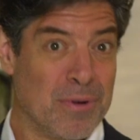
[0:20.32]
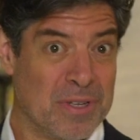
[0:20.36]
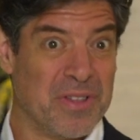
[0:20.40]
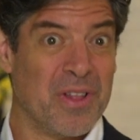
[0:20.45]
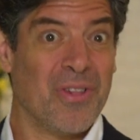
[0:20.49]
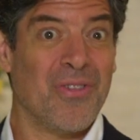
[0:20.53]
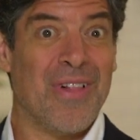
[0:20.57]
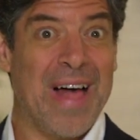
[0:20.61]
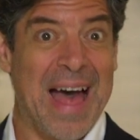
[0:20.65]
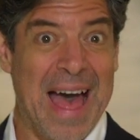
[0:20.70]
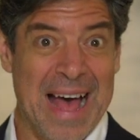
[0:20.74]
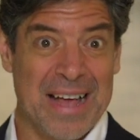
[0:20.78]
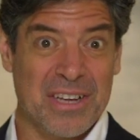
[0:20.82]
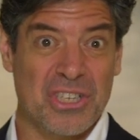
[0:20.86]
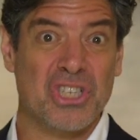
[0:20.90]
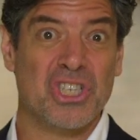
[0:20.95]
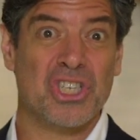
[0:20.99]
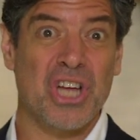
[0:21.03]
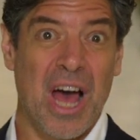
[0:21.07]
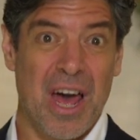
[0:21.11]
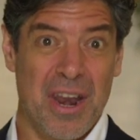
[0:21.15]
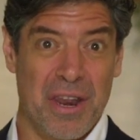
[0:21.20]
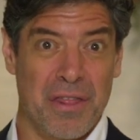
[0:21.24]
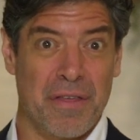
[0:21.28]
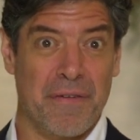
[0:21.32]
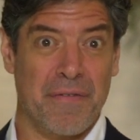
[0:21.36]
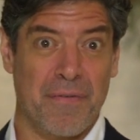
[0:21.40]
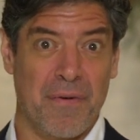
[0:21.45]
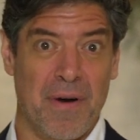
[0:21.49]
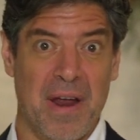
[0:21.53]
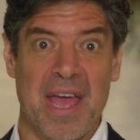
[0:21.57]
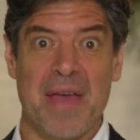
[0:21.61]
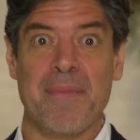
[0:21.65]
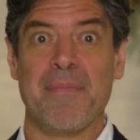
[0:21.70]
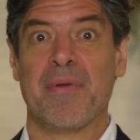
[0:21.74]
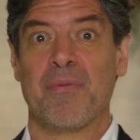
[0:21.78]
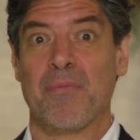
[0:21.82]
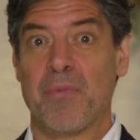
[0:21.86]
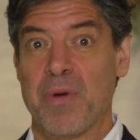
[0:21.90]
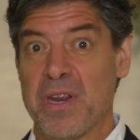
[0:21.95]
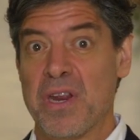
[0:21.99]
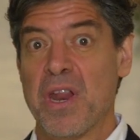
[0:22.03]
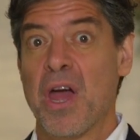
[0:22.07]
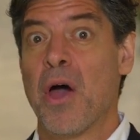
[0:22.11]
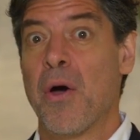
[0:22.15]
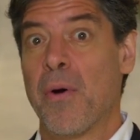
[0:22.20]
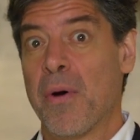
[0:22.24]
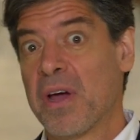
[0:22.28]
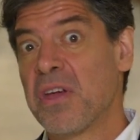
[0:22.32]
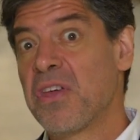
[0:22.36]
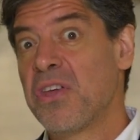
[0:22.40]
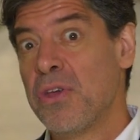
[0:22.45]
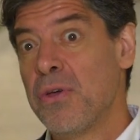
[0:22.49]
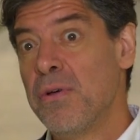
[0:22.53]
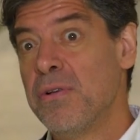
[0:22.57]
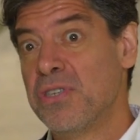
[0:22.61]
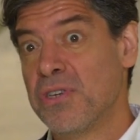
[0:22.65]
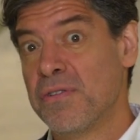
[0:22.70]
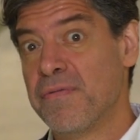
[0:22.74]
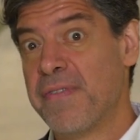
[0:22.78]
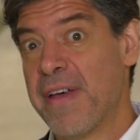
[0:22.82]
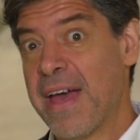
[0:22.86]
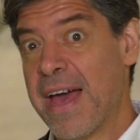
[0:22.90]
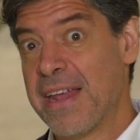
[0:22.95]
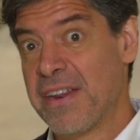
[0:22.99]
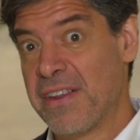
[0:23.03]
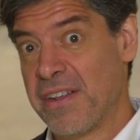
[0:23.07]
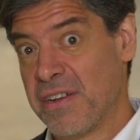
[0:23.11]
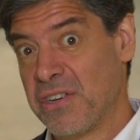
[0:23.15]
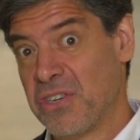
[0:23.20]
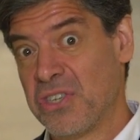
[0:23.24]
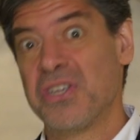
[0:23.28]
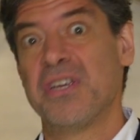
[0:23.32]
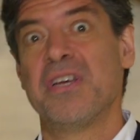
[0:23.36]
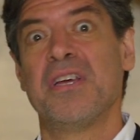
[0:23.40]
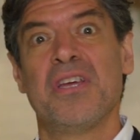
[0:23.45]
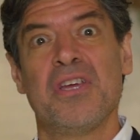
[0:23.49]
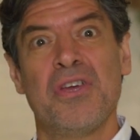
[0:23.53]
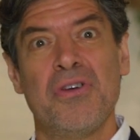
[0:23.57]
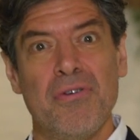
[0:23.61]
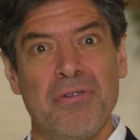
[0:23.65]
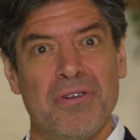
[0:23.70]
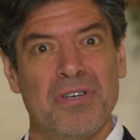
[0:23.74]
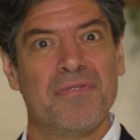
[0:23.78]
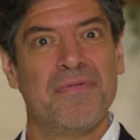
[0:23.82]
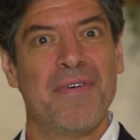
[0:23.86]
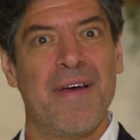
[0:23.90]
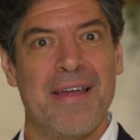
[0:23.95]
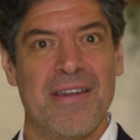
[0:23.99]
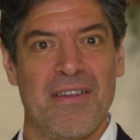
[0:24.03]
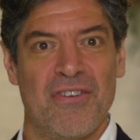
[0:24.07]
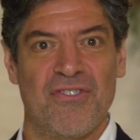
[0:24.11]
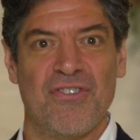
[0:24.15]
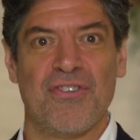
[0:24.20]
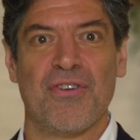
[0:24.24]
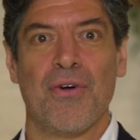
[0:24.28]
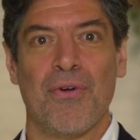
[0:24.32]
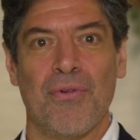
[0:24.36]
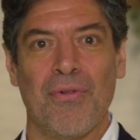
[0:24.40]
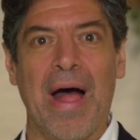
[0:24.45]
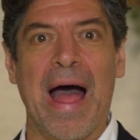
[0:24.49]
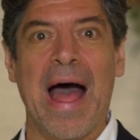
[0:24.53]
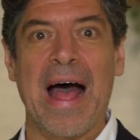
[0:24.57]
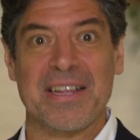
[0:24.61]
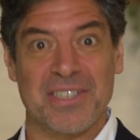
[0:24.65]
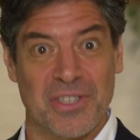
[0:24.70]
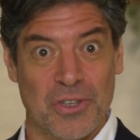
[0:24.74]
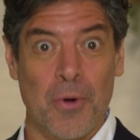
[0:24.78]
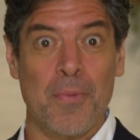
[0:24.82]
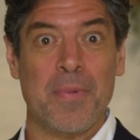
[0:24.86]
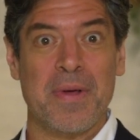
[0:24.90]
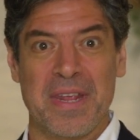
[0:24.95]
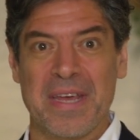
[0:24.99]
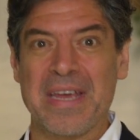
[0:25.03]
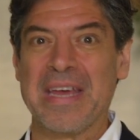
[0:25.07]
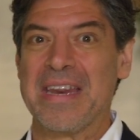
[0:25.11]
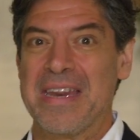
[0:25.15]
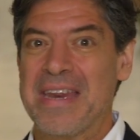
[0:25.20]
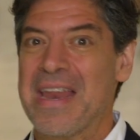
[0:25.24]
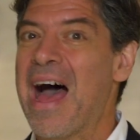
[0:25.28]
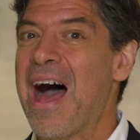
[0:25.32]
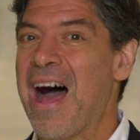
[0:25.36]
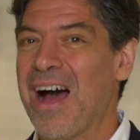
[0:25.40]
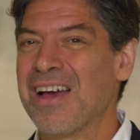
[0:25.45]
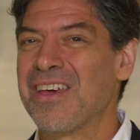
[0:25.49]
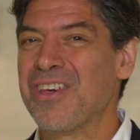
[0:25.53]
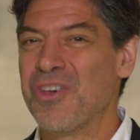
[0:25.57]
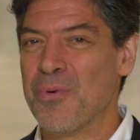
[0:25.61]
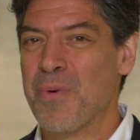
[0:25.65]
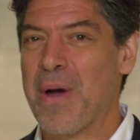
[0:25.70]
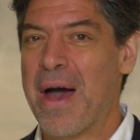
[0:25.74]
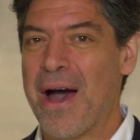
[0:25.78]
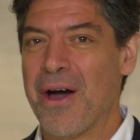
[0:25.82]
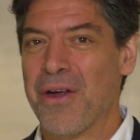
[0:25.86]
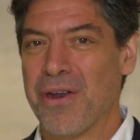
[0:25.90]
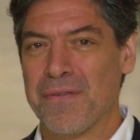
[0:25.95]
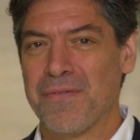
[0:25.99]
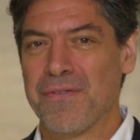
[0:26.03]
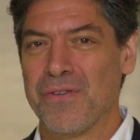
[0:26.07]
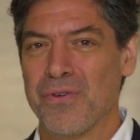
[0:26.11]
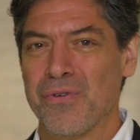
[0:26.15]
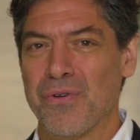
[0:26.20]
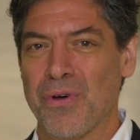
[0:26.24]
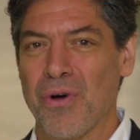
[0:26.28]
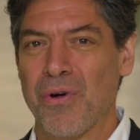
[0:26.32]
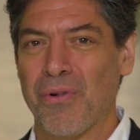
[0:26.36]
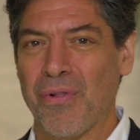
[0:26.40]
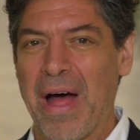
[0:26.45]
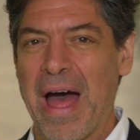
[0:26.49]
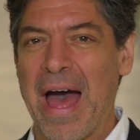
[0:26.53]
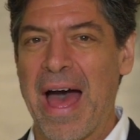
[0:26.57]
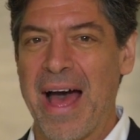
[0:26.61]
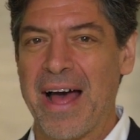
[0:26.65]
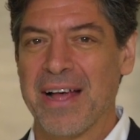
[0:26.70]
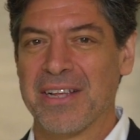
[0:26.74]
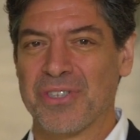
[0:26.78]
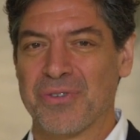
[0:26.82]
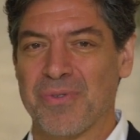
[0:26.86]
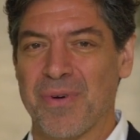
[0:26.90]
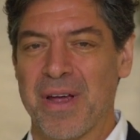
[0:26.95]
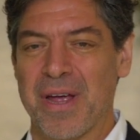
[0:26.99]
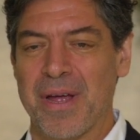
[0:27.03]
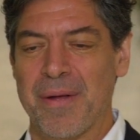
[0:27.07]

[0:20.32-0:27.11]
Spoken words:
the last shot of the frame, and we know, a huge advantage. Huge advantage to go last. Nobody can knock you out if you go last, right?